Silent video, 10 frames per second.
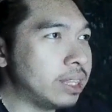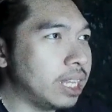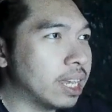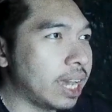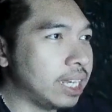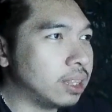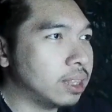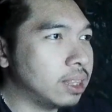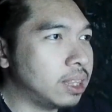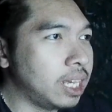integrate
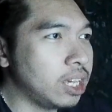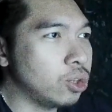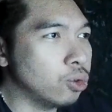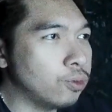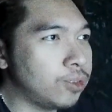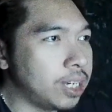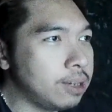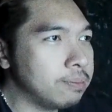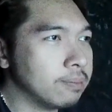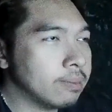duv
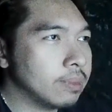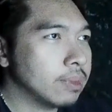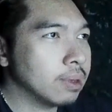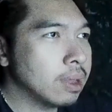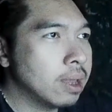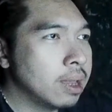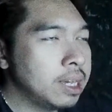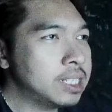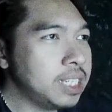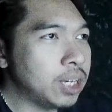
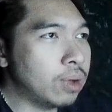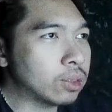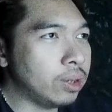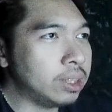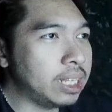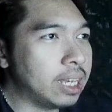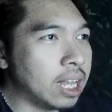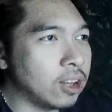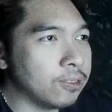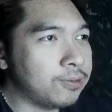is equal to
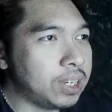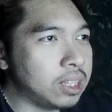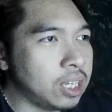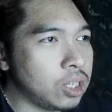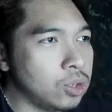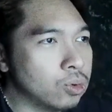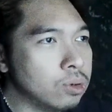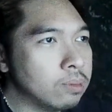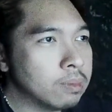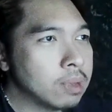integral of v du
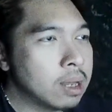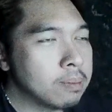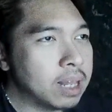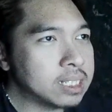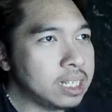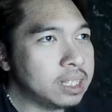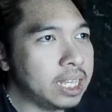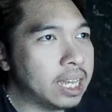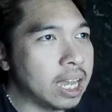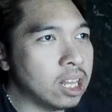plus
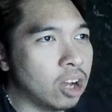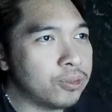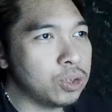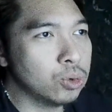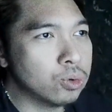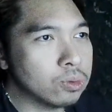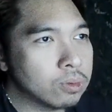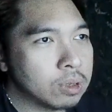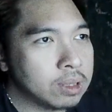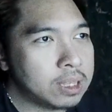integral of u
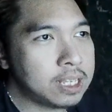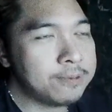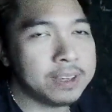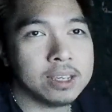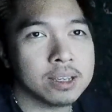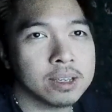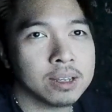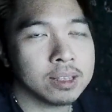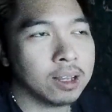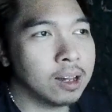dv.
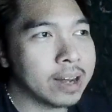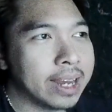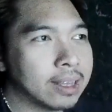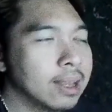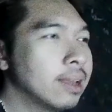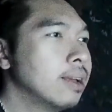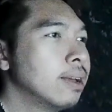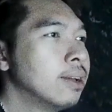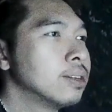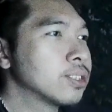All right.
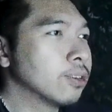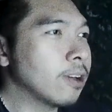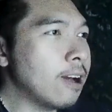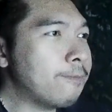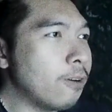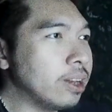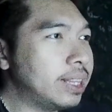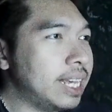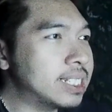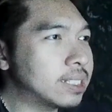So therefore,
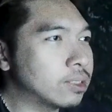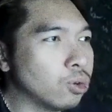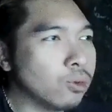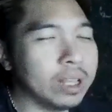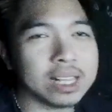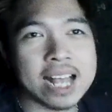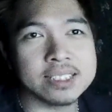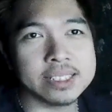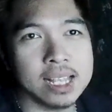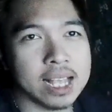these two will
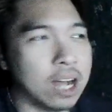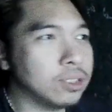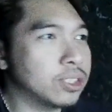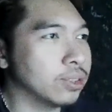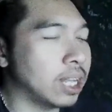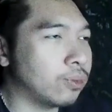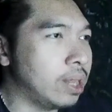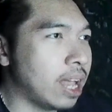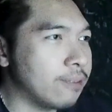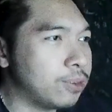cancel out so that
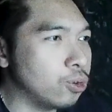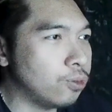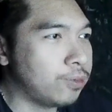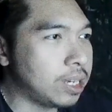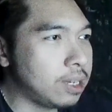we'll have uv